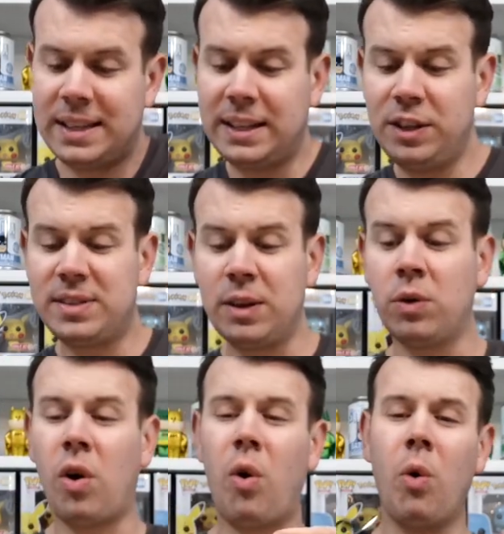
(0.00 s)
and then you
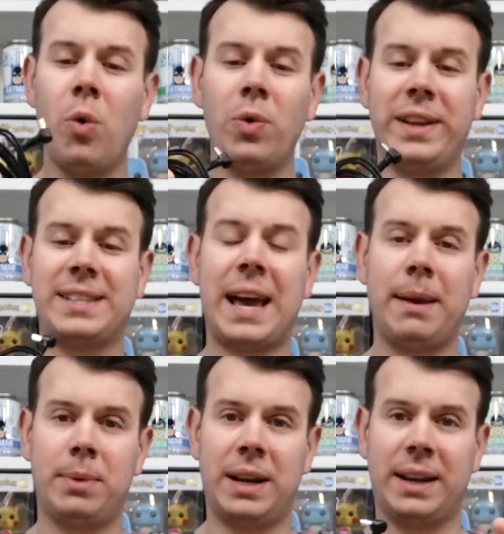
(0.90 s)
still got all this
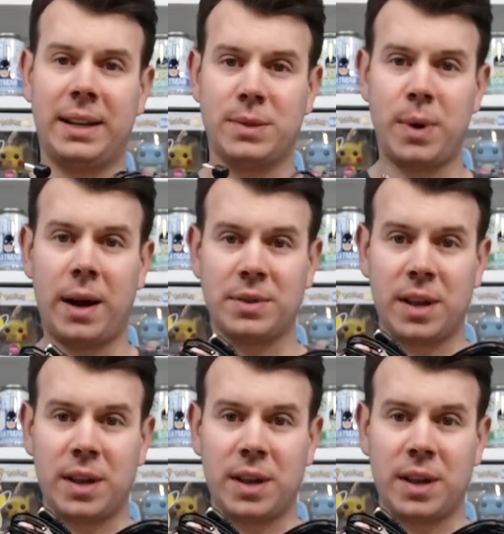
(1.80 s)
cable in as well.